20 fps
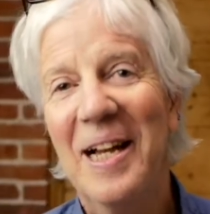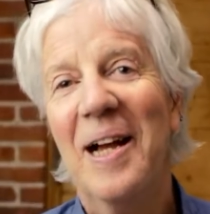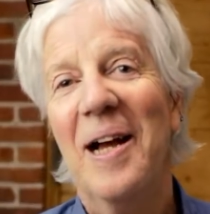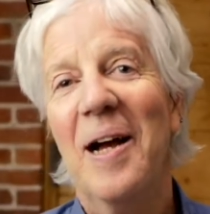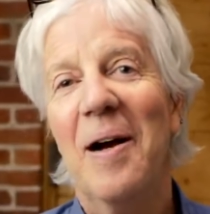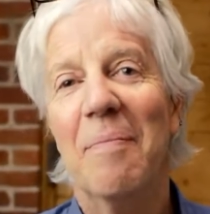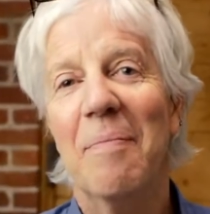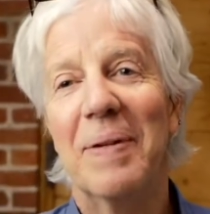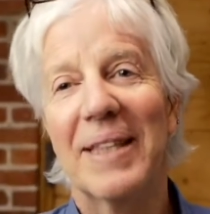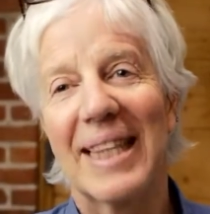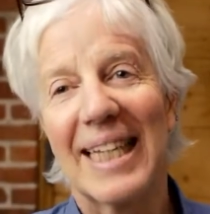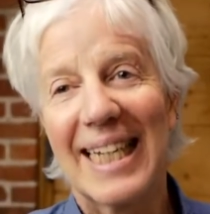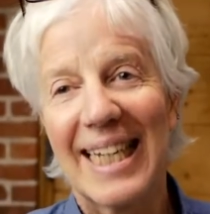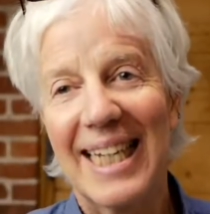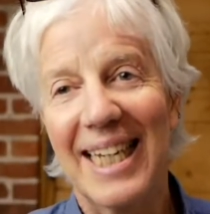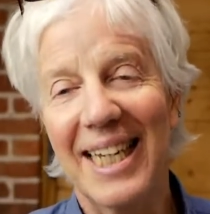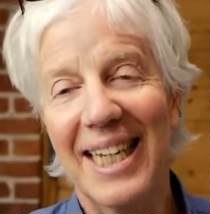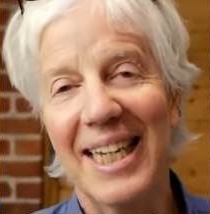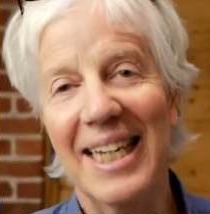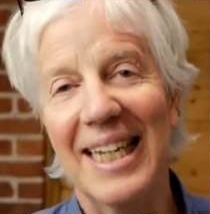But the
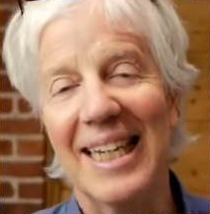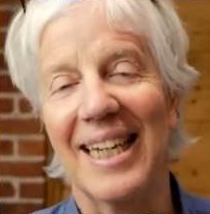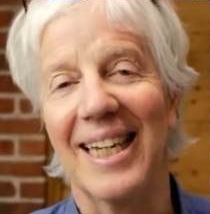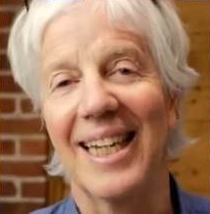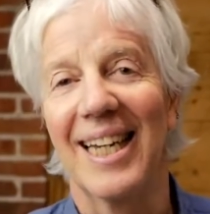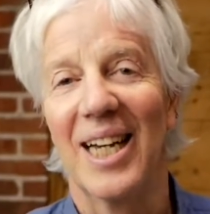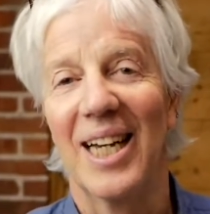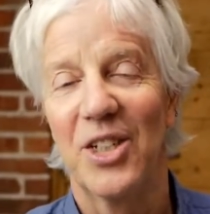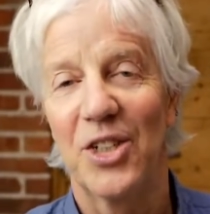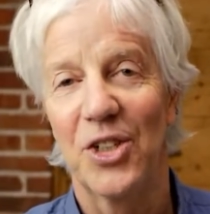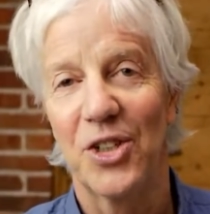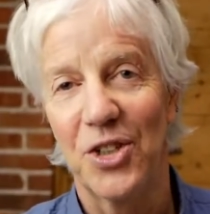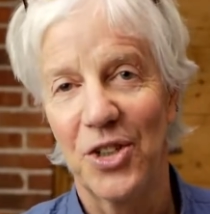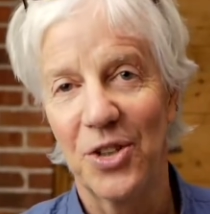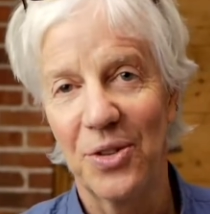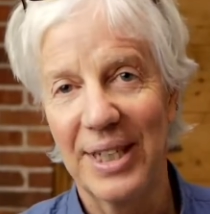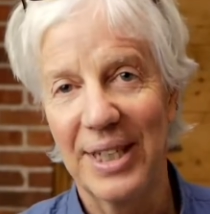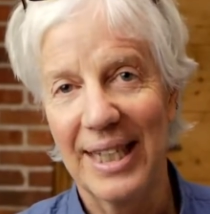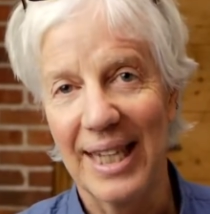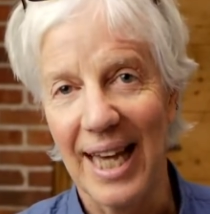key to
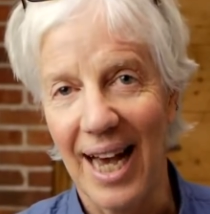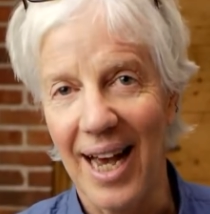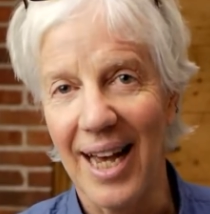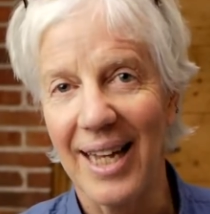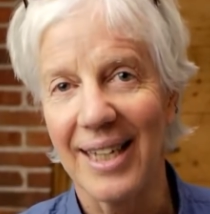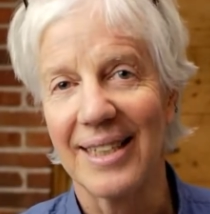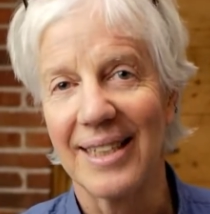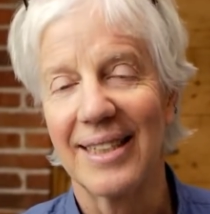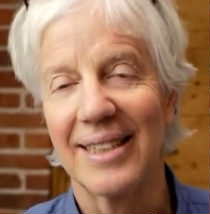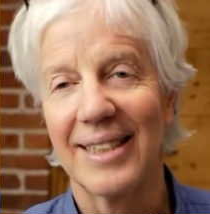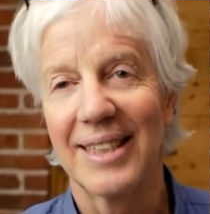doing that,